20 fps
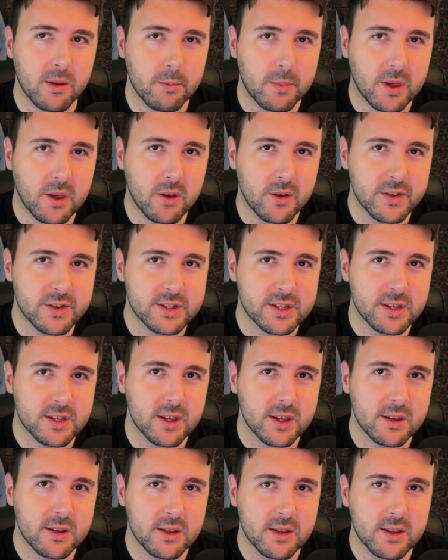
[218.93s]
because
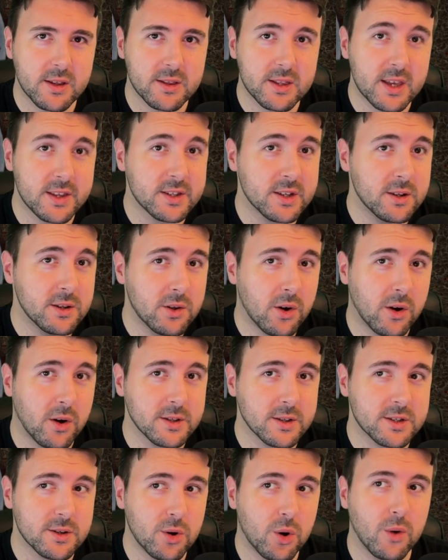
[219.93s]
there's a
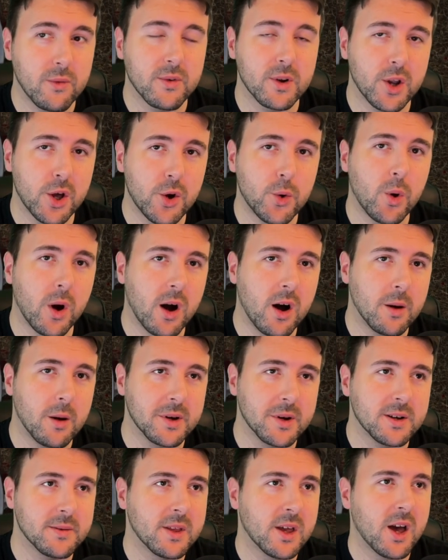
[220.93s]
lot of low
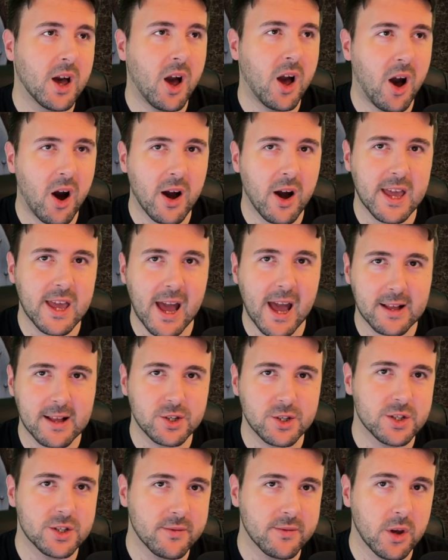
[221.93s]
armor, high
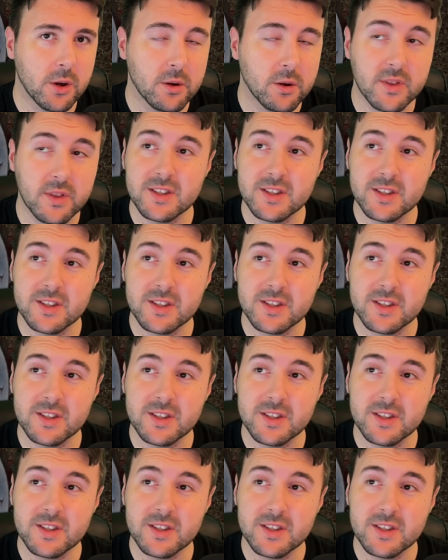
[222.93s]
edge stuff going on.